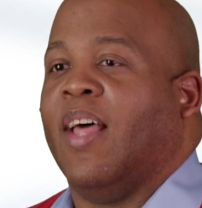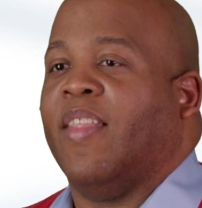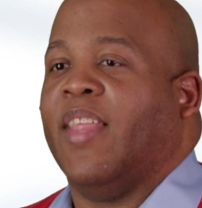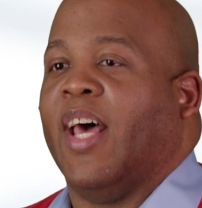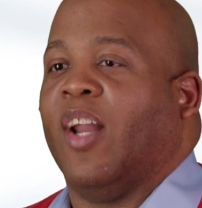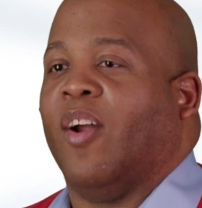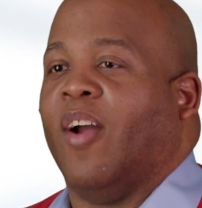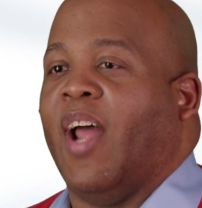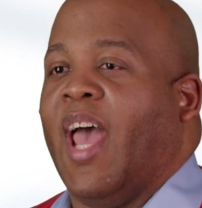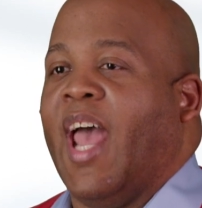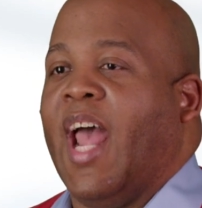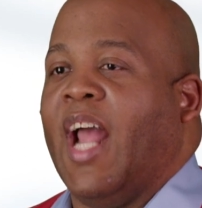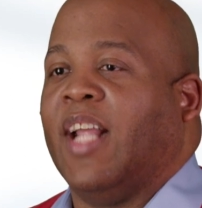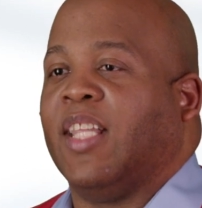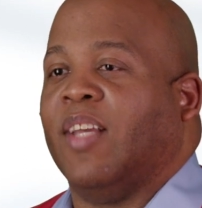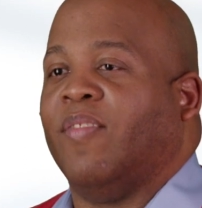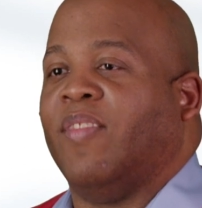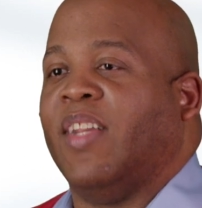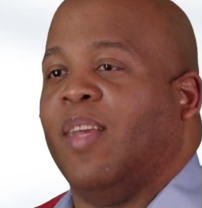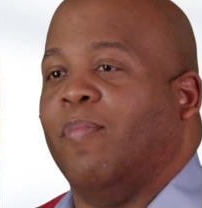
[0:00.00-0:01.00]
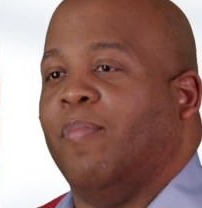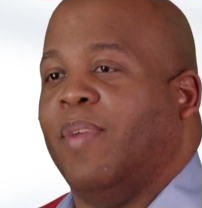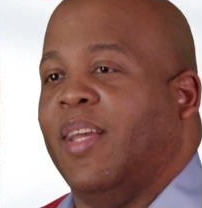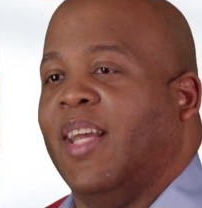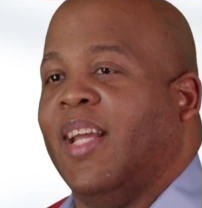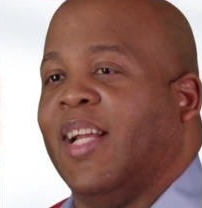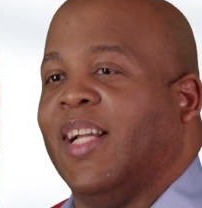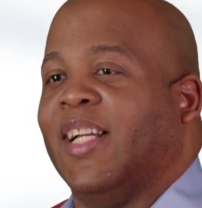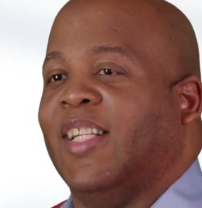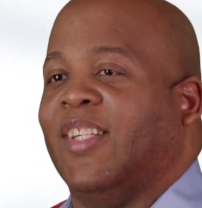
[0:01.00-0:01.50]
that are actively
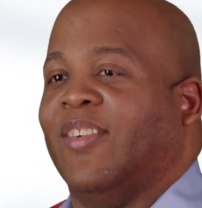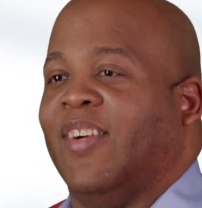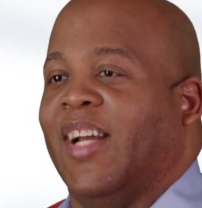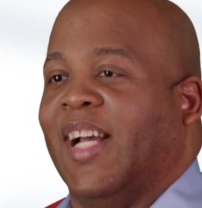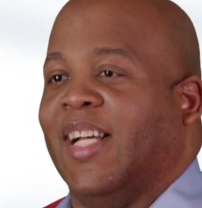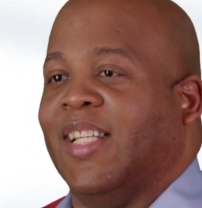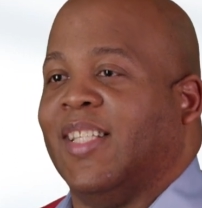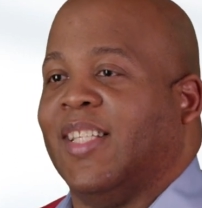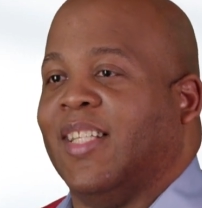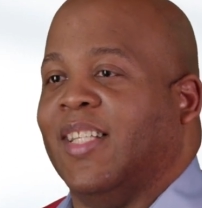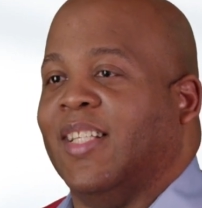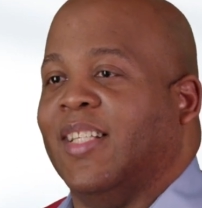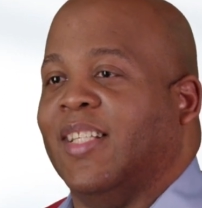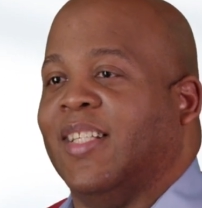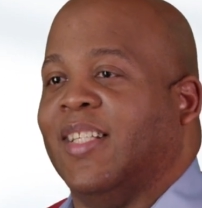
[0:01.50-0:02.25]
being addressed.